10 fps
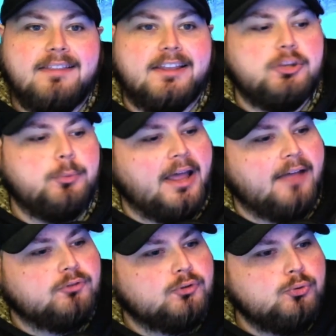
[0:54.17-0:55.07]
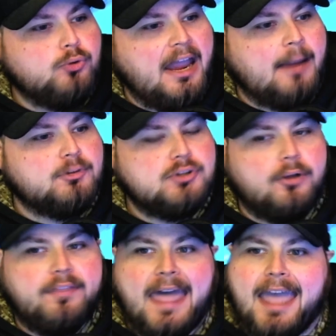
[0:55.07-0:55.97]
like you would have two cameras
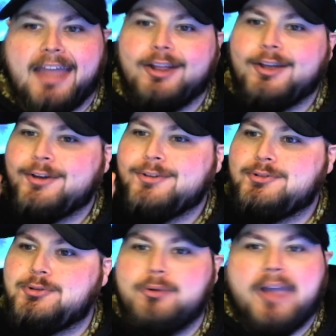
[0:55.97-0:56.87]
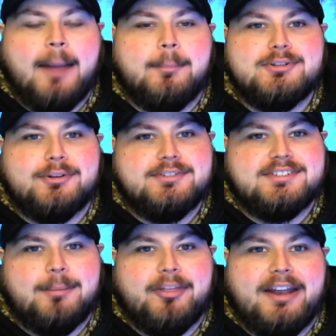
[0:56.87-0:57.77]
on that, two cameras on
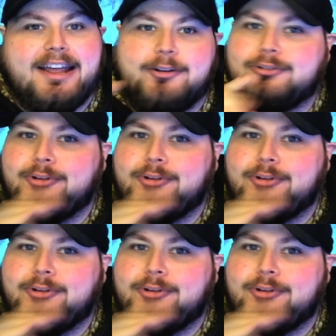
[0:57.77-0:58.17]
something else.